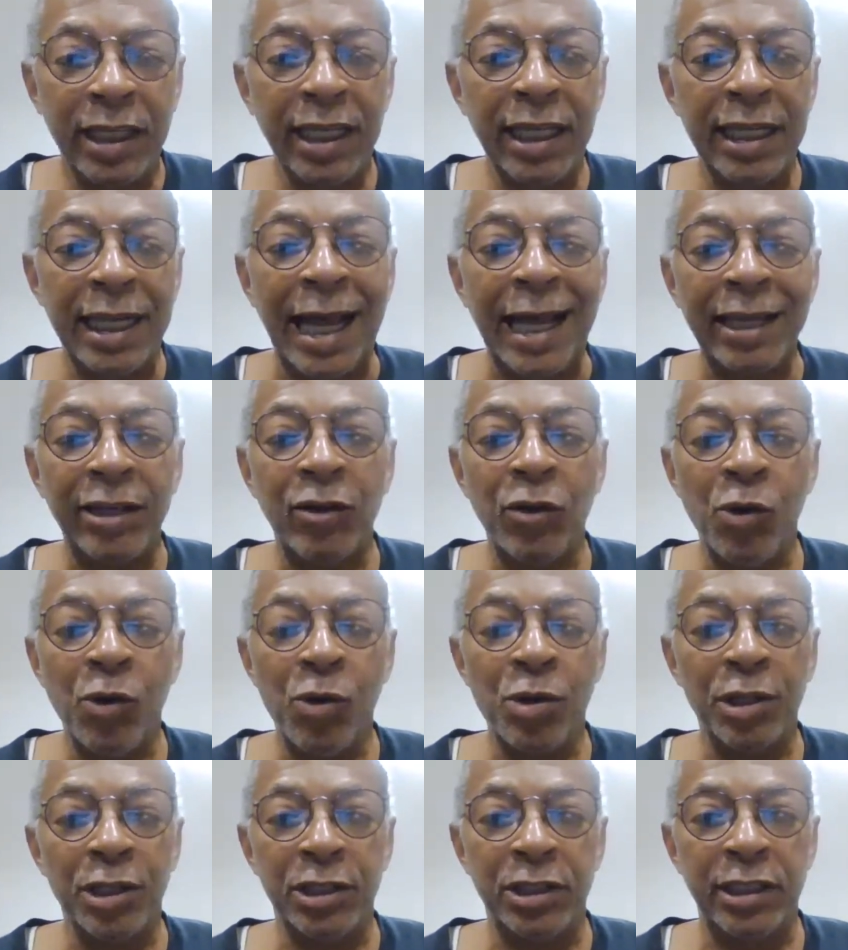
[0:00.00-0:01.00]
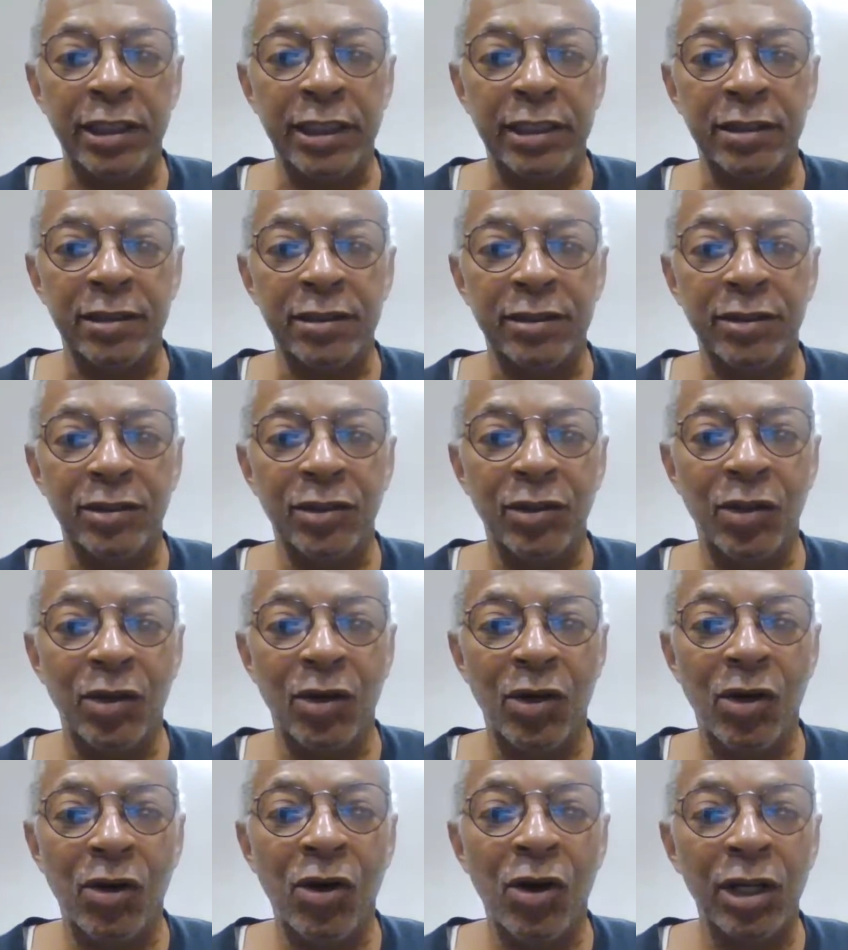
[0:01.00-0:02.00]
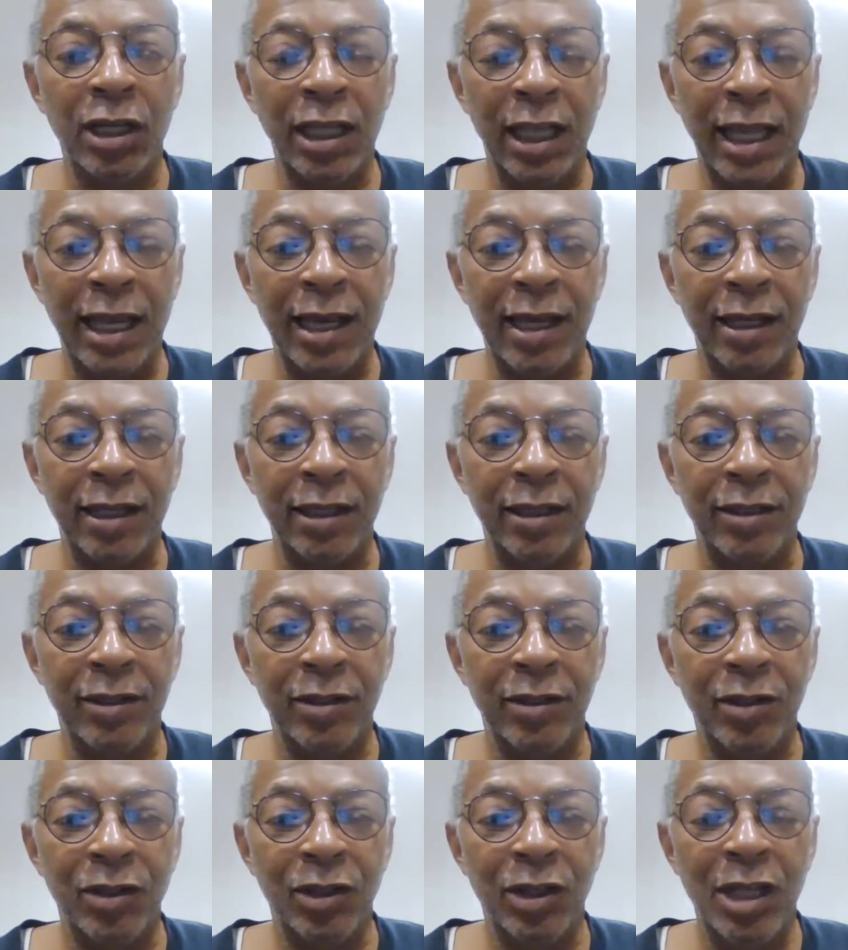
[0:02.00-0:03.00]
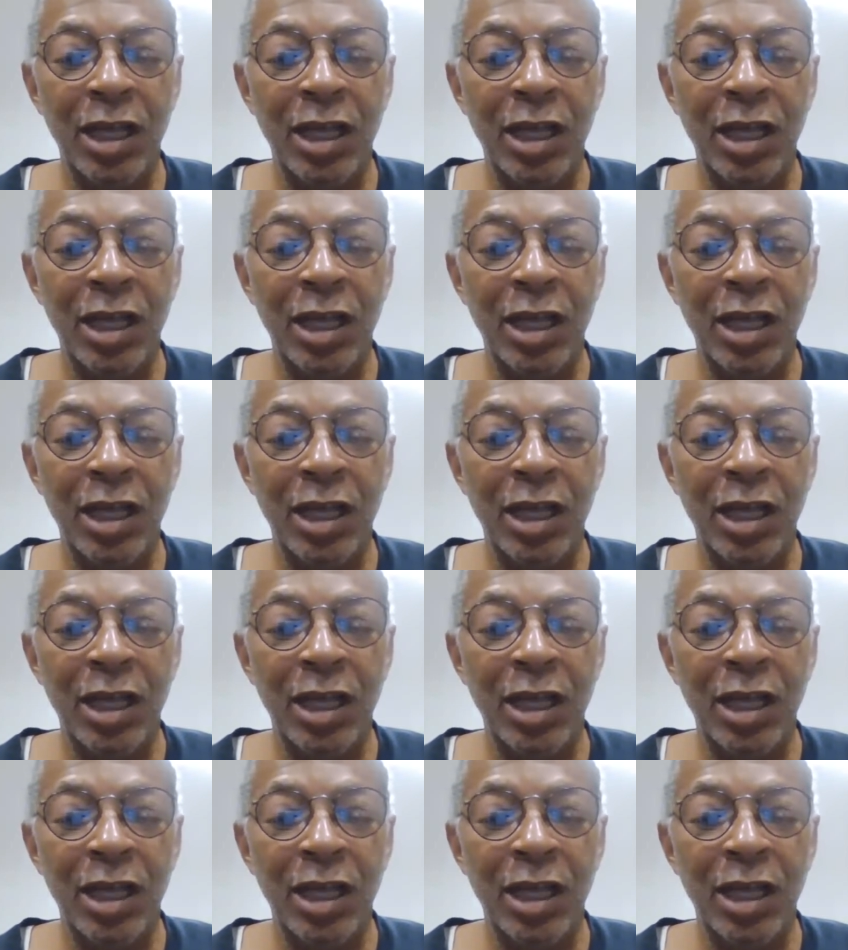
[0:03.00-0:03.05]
again, I ordered this online,